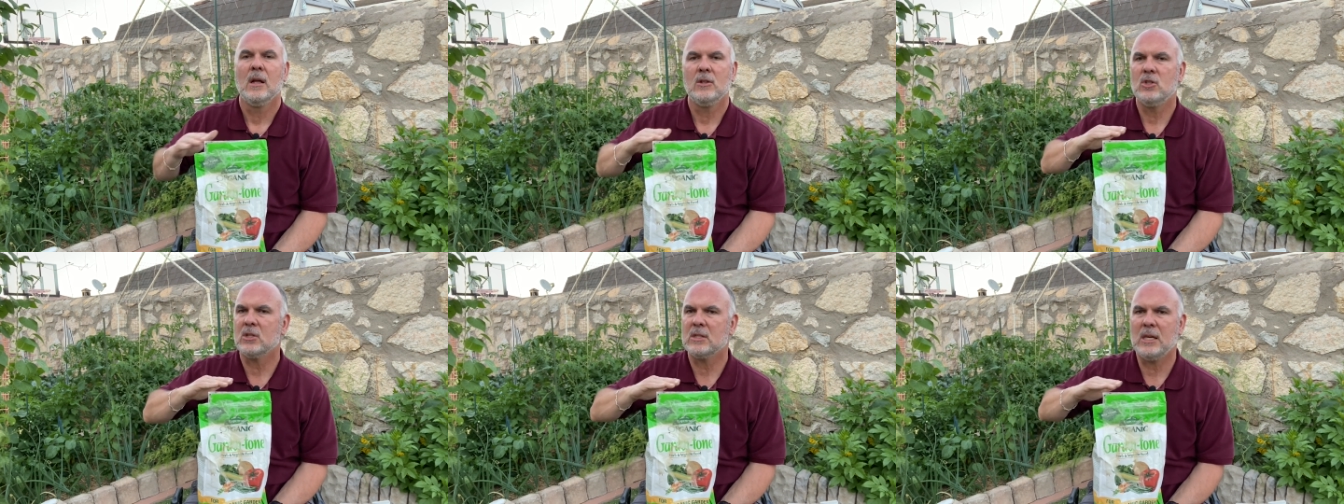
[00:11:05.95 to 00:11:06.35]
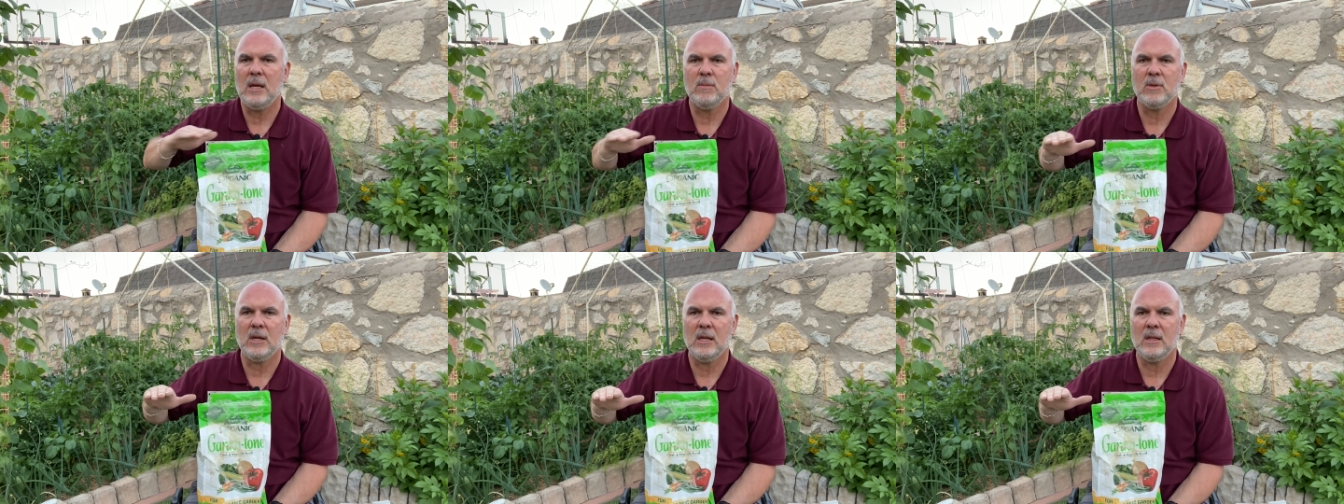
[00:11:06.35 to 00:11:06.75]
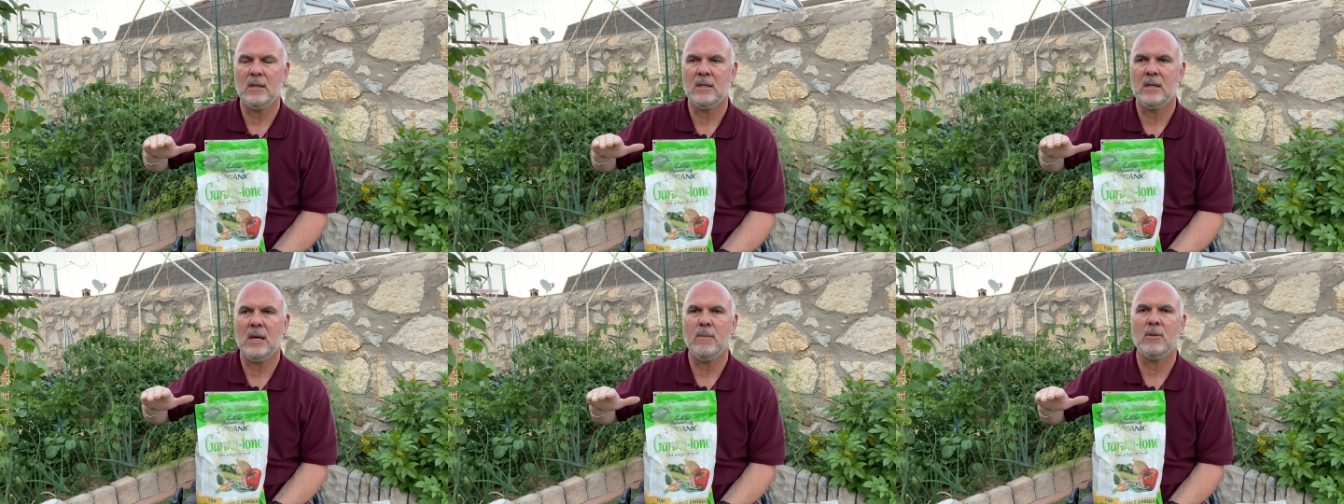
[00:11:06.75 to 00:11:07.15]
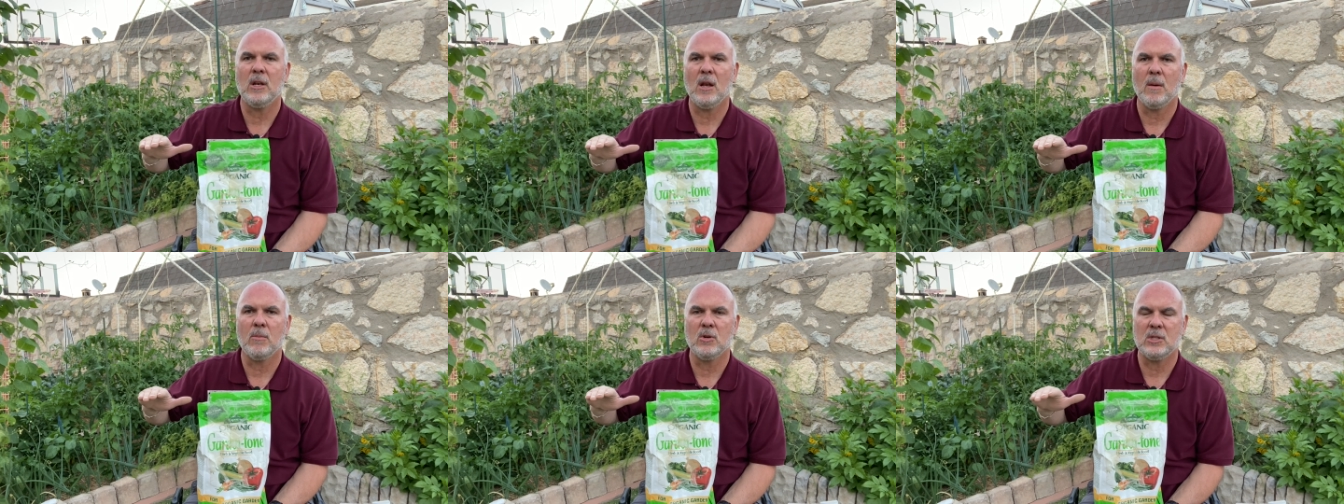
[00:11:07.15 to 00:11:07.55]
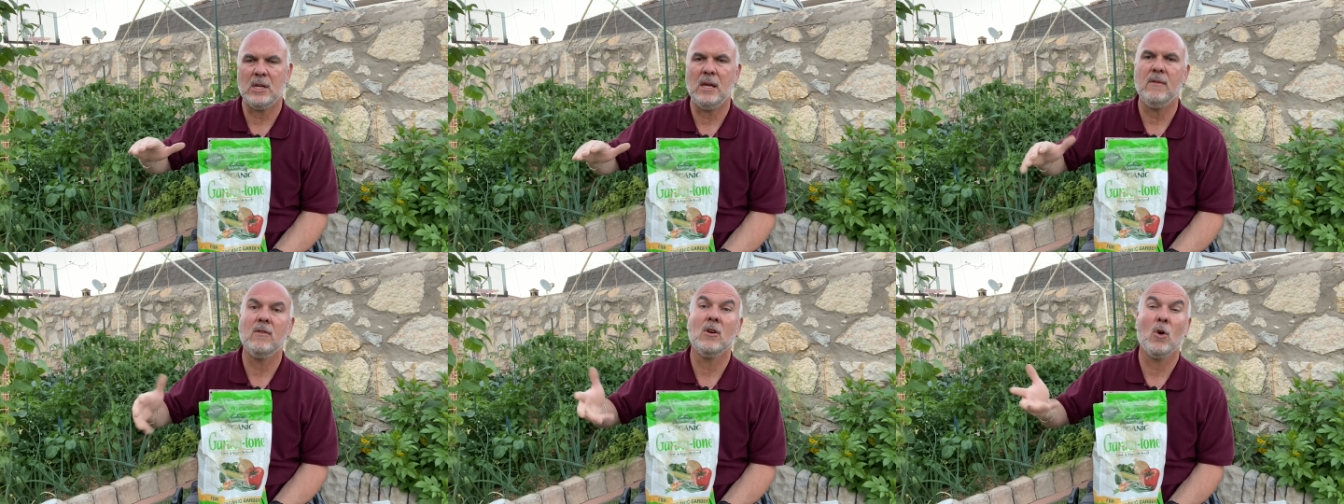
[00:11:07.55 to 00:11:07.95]
just keep the keep the numbers
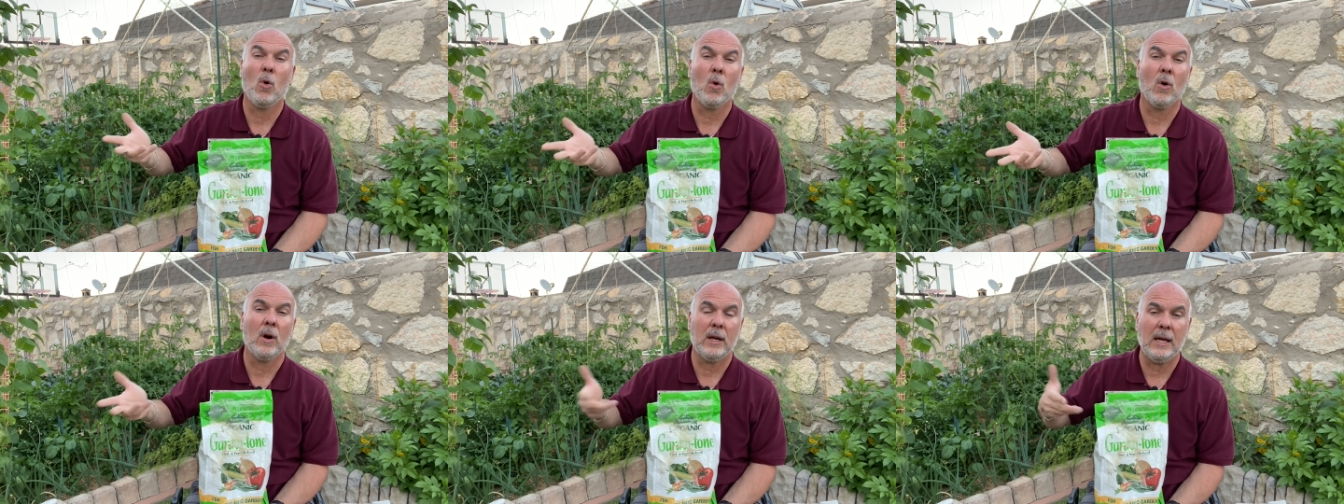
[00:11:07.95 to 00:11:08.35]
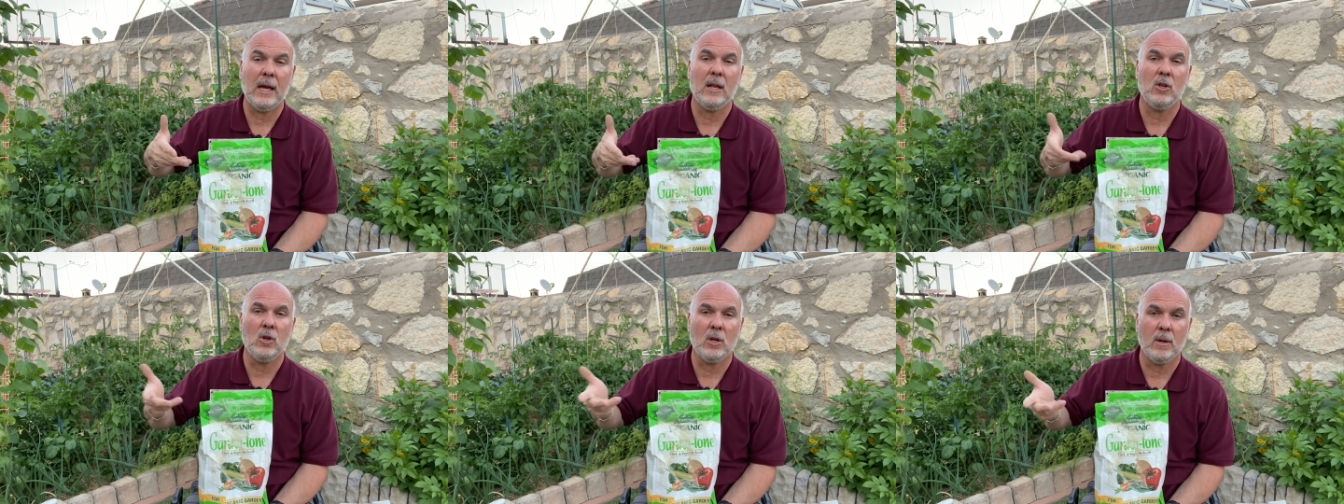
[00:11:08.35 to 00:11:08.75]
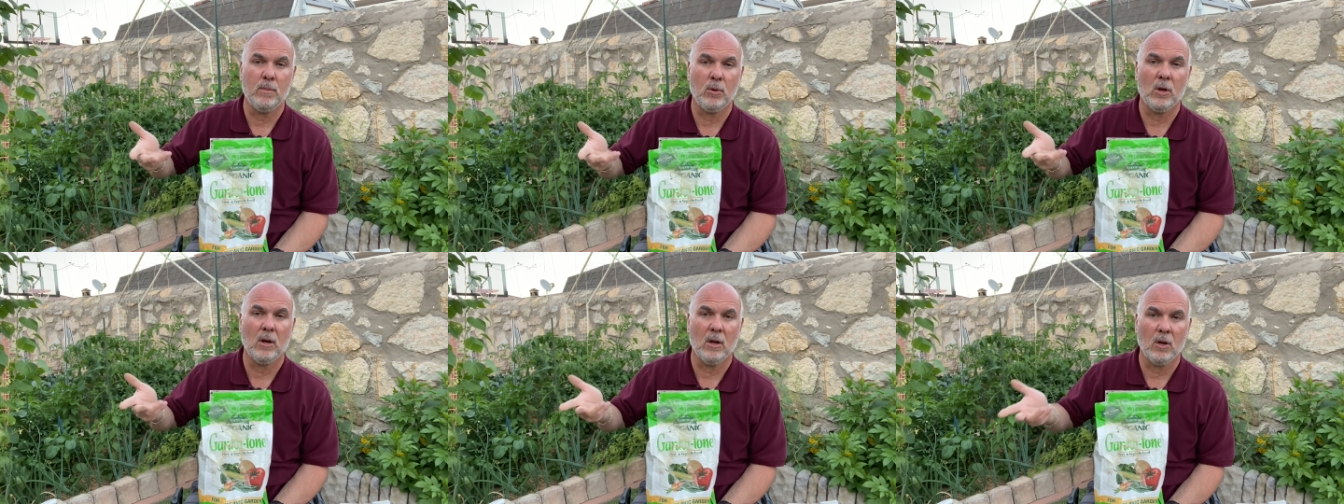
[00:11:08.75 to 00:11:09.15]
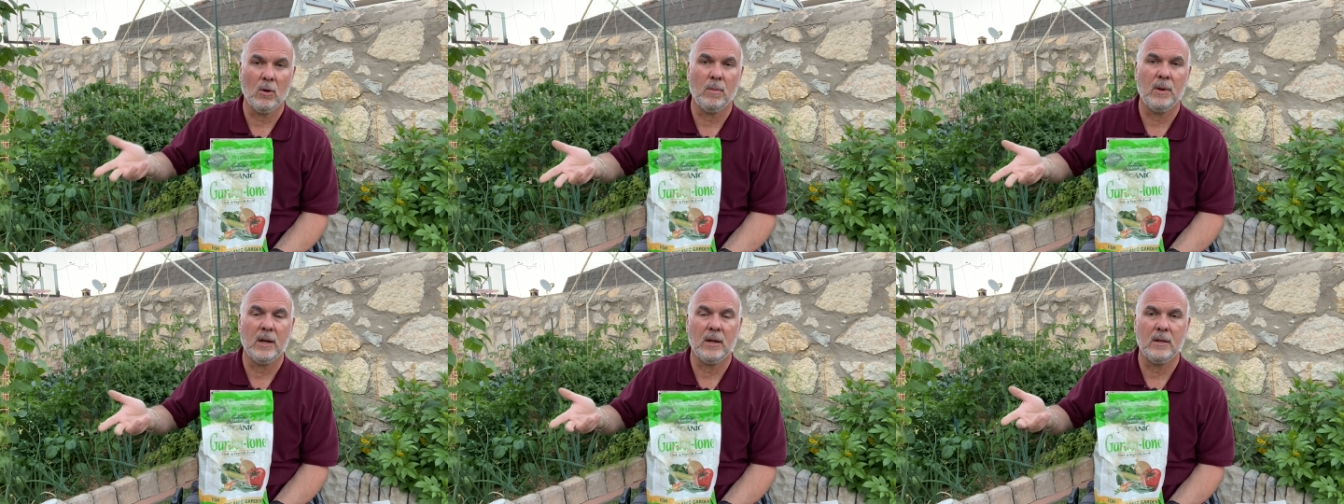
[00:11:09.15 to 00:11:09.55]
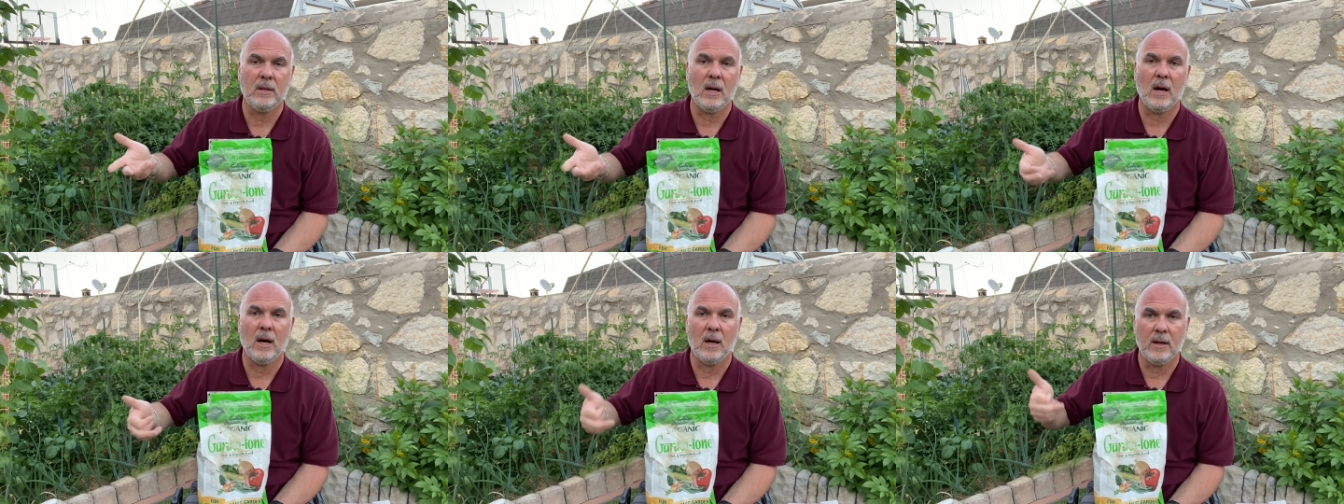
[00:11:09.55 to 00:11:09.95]
even or again you could put a little bit of
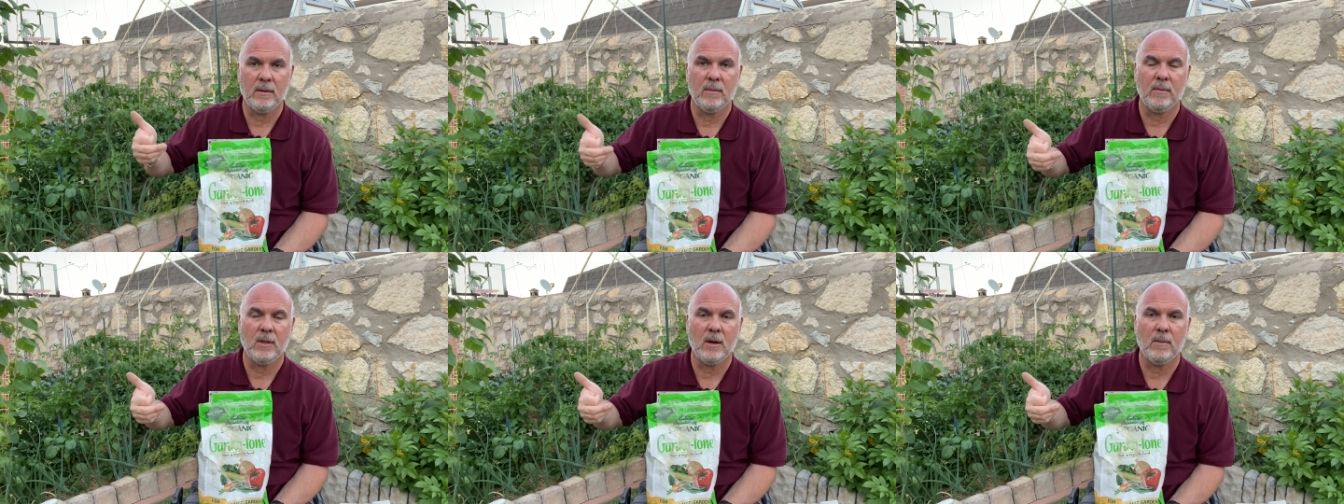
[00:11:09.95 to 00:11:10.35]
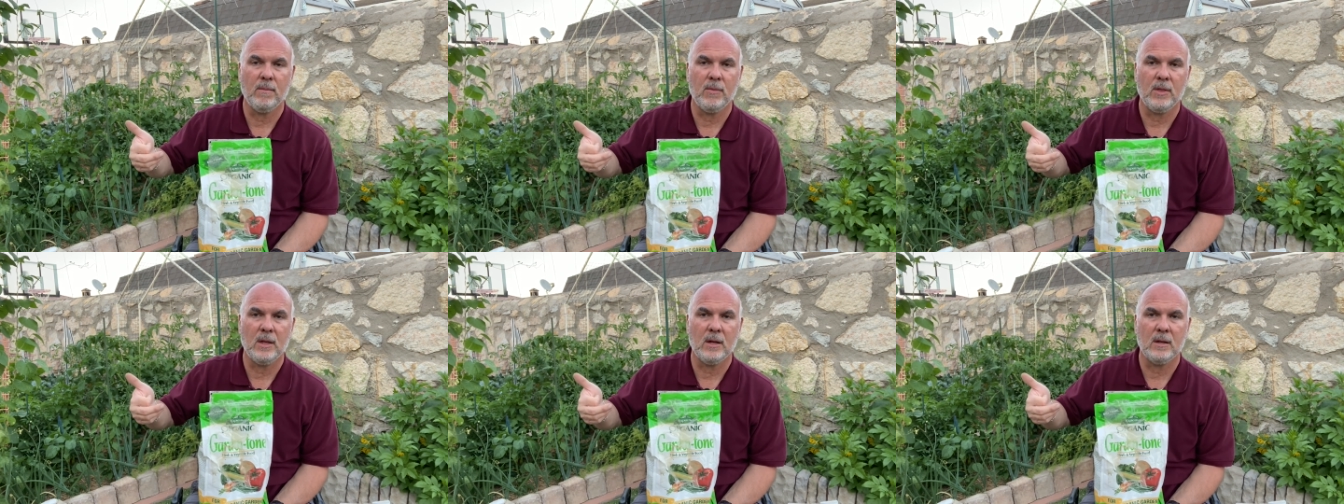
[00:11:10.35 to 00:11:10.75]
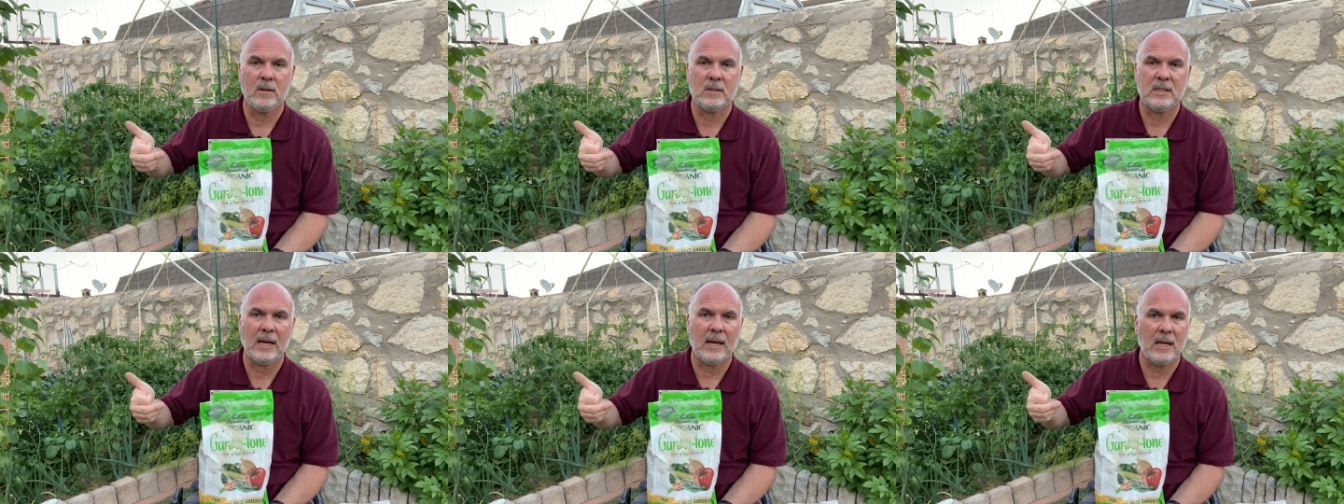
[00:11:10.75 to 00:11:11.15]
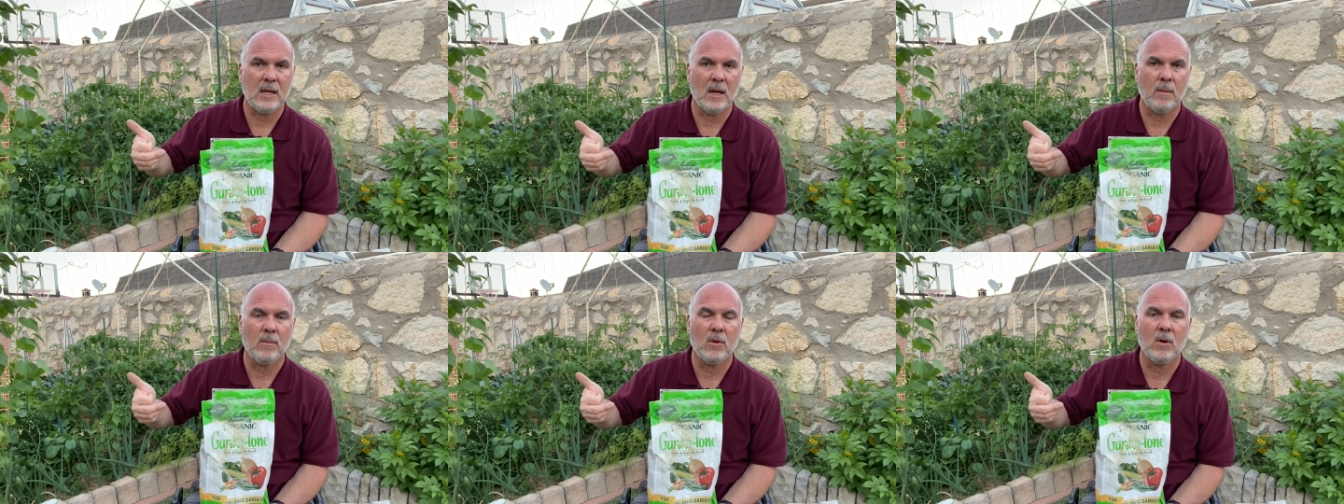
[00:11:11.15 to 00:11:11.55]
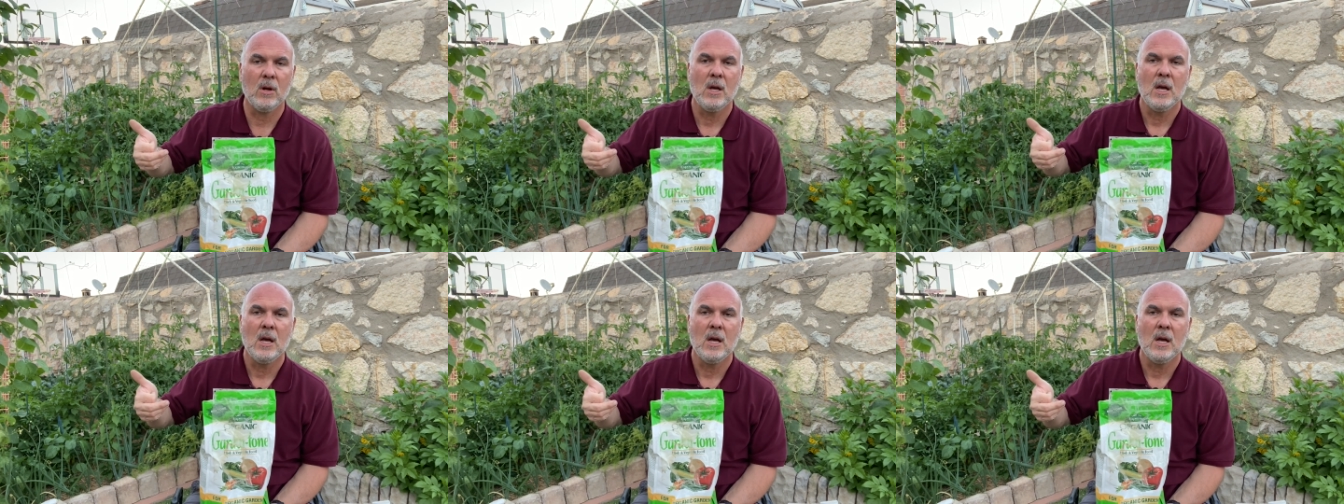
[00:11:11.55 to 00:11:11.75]
uh, the, the second number